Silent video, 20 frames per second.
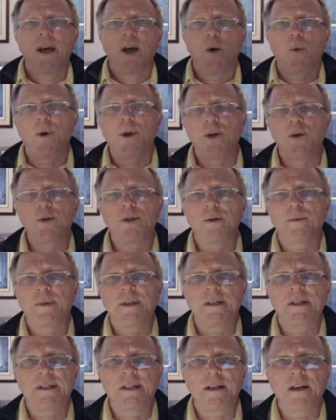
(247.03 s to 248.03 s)
We use them
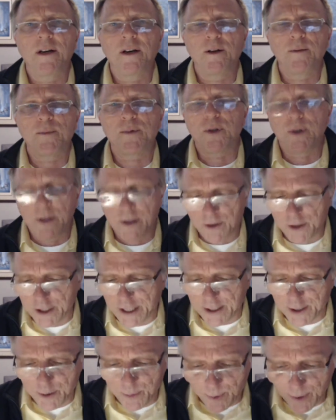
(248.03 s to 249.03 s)
as synonyms or
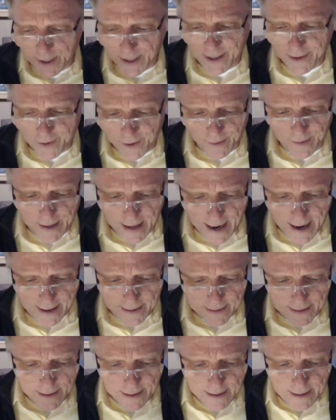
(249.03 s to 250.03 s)
interchangeably. They're
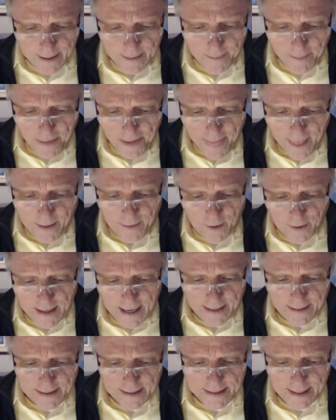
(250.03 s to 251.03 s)
not
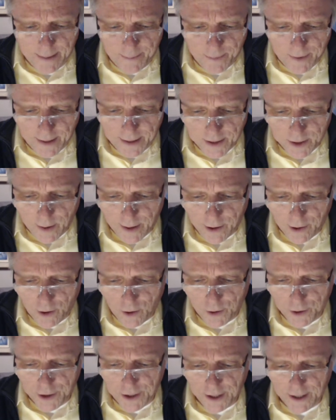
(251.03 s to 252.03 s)
the same thing, so I
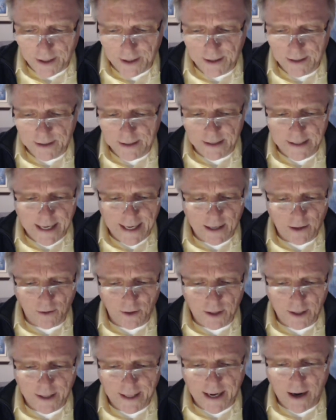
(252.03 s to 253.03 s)
encourage you to take a
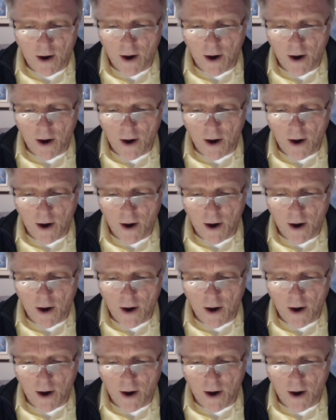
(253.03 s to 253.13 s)
look at that.